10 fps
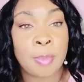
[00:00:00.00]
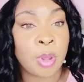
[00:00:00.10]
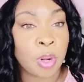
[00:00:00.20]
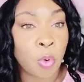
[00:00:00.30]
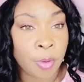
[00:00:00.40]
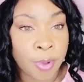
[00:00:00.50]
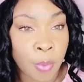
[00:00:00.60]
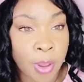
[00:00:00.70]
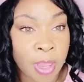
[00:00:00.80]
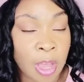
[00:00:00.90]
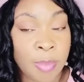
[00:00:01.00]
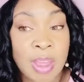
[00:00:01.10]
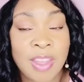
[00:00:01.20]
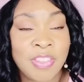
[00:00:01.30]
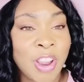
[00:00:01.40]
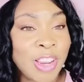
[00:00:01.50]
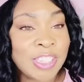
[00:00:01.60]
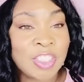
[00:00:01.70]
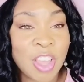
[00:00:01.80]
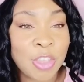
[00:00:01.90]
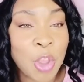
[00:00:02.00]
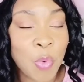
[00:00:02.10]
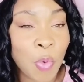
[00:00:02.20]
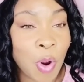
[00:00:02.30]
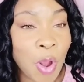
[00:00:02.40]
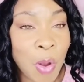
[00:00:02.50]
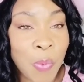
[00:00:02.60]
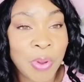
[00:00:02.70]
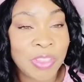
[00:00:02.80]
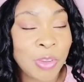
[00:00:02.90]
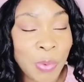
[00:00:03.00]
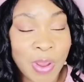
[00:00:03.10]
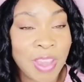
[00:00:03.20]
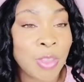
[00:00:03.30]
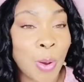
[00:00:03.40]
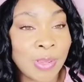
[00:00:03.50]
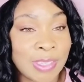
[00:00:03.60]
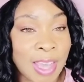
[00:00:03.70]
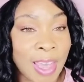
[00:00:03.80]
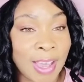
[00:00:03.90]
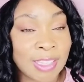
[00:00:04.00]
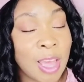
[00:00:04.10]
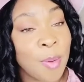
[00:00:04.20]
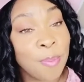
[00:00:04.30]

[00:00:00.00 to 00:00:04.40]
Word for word: going to work my way up. There is nothing wrong with doing those things,